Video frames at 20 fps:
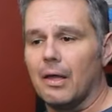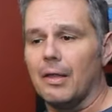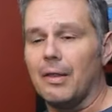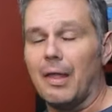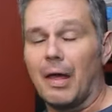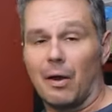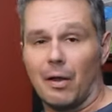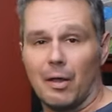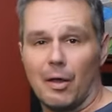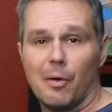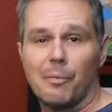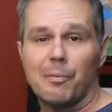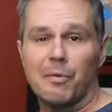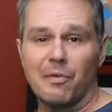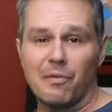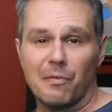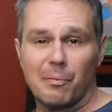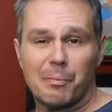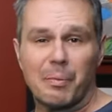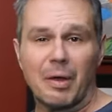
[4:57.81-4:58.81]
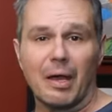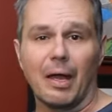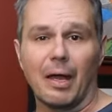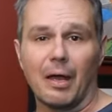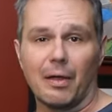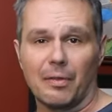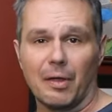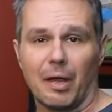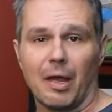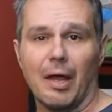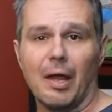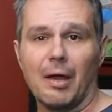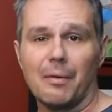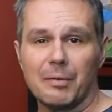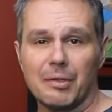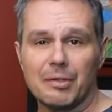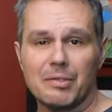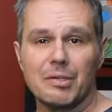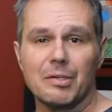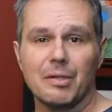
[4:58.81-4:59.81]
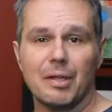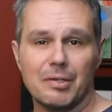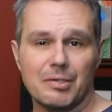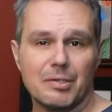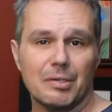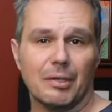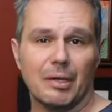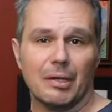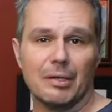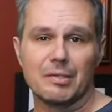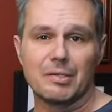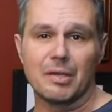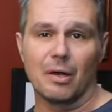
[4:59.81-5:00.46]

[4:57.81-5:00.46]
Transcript: and that'll help you pick out the cam that you need.